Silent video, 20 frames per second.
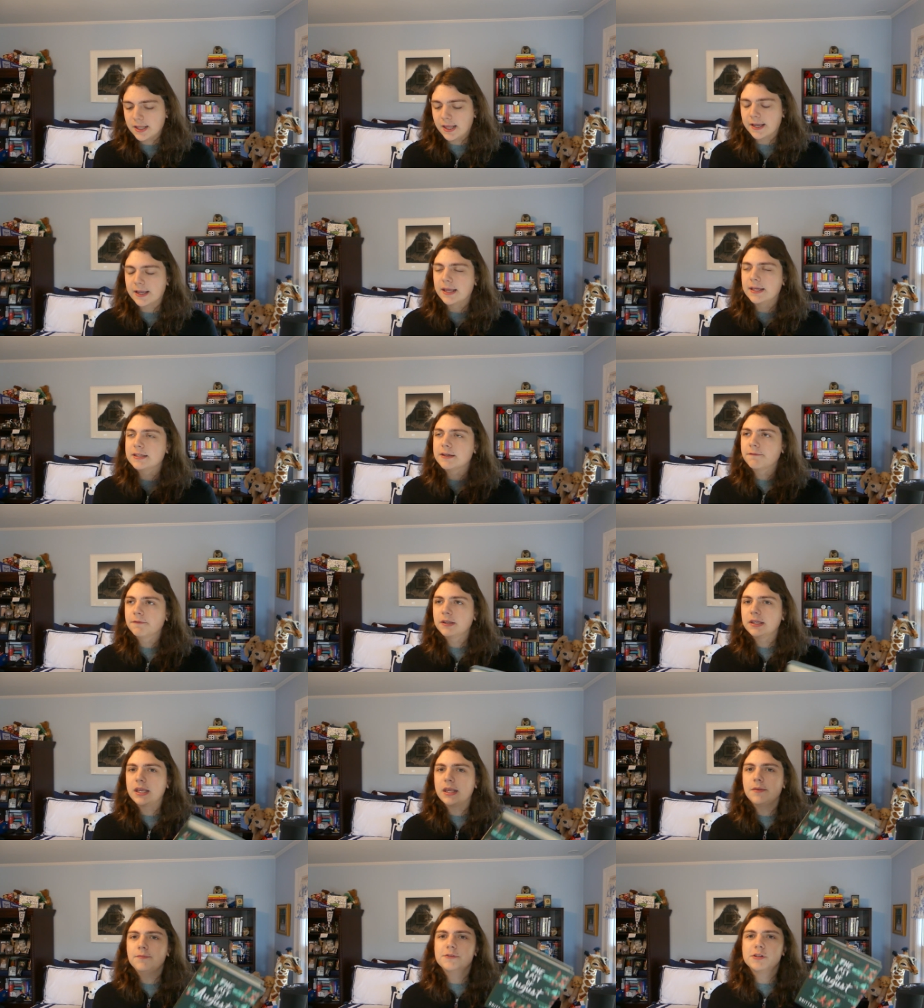like, it
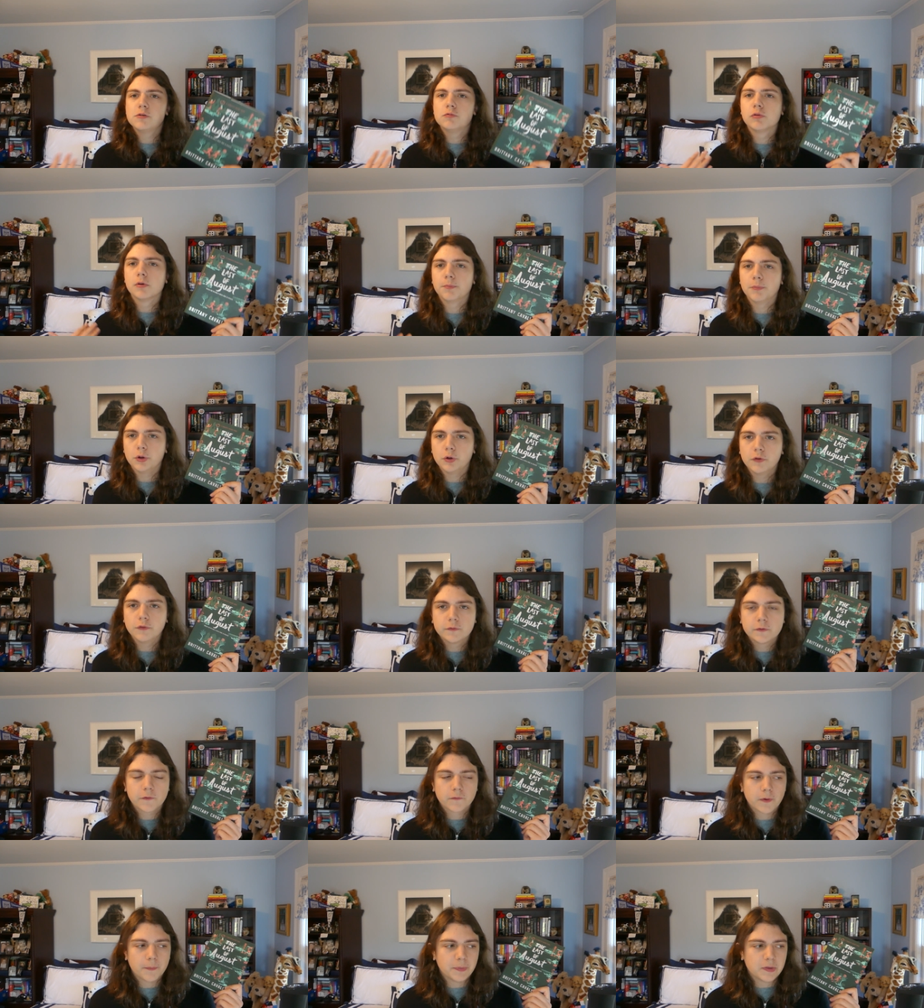definitely keeps you
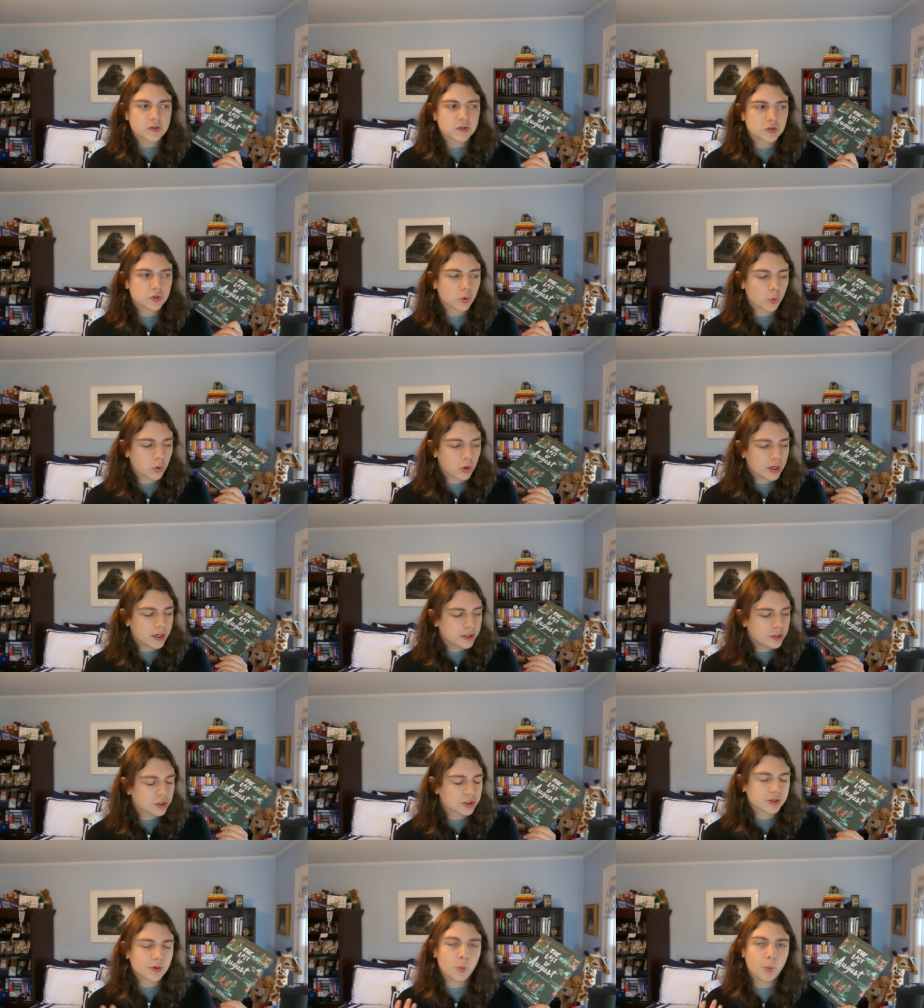removed from the story,
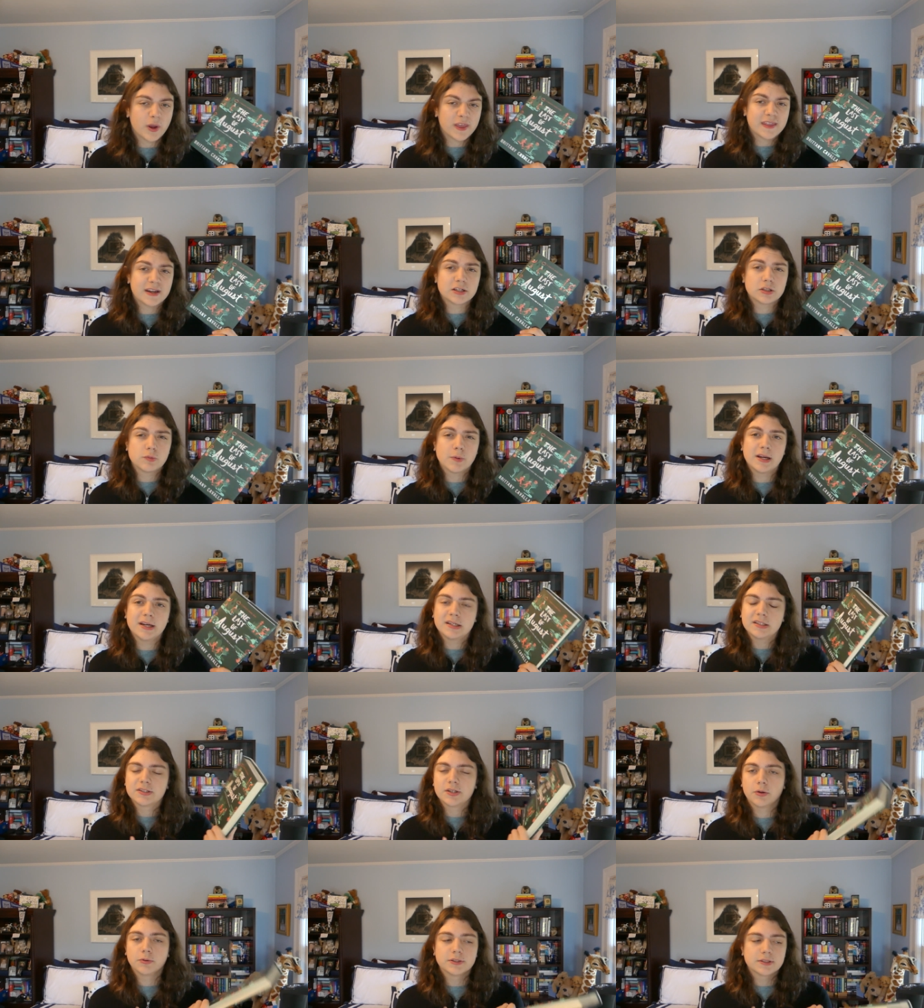just the way that it's written,
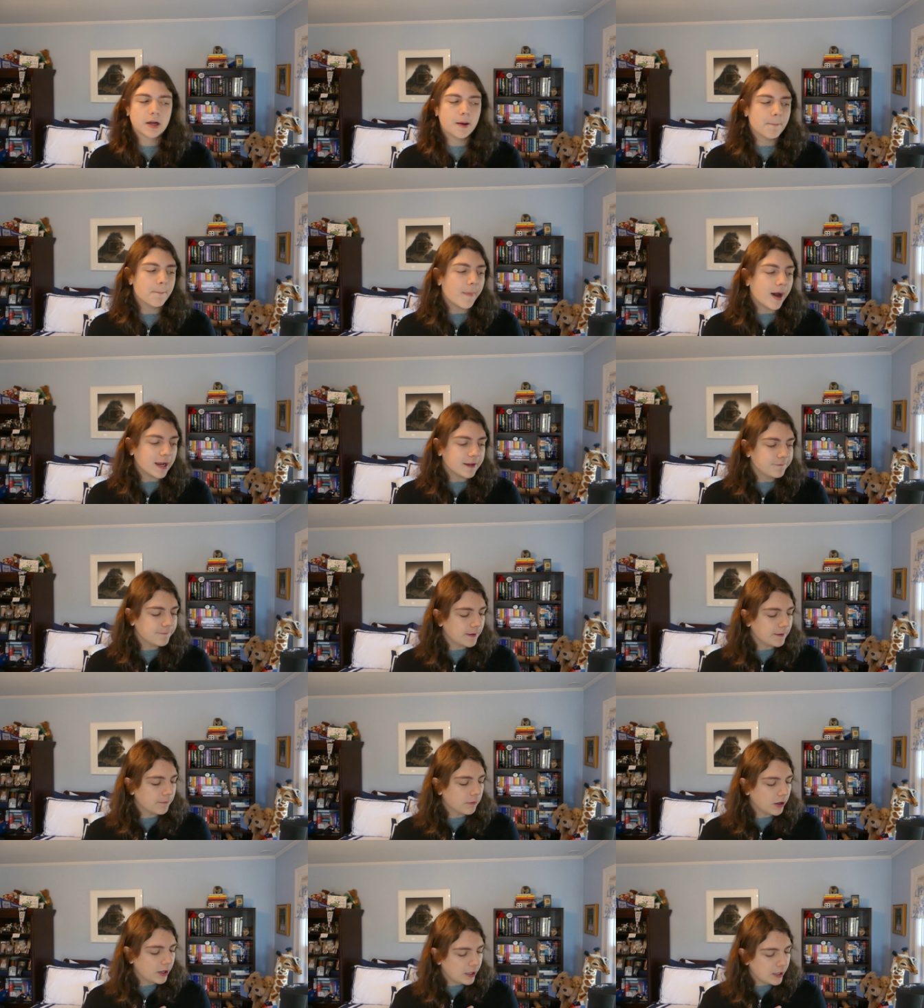so it's not my
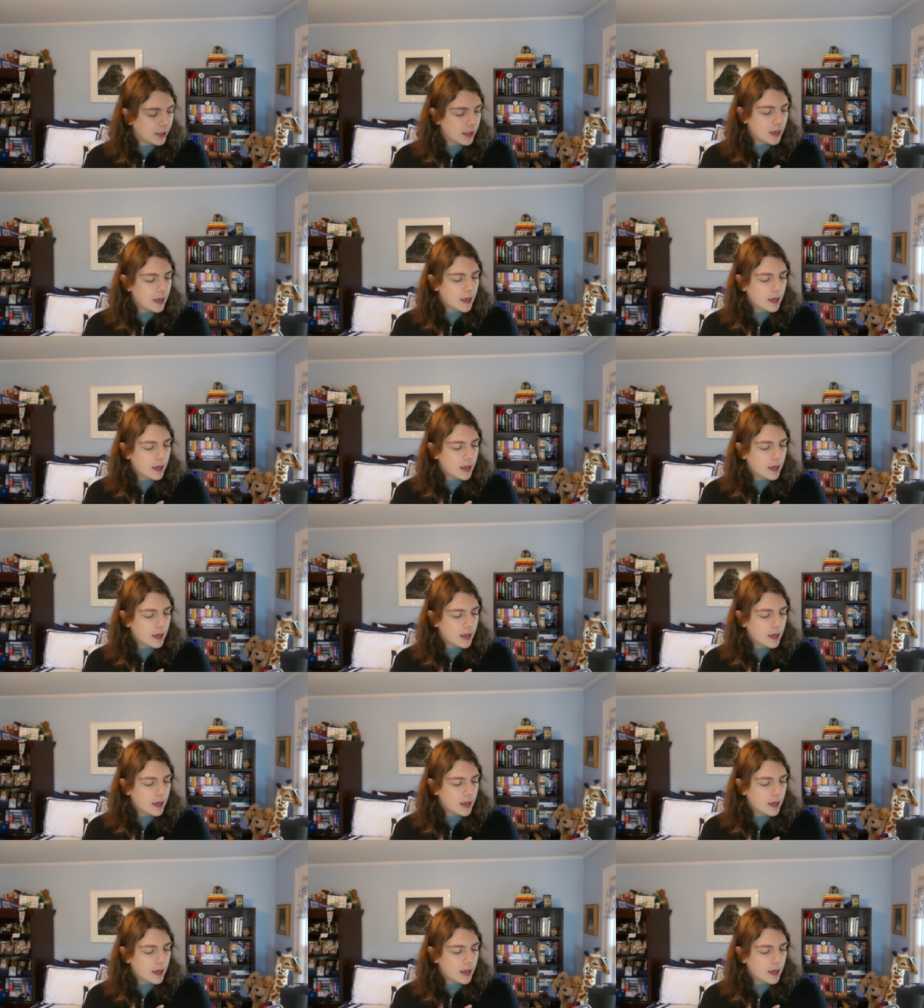favorite.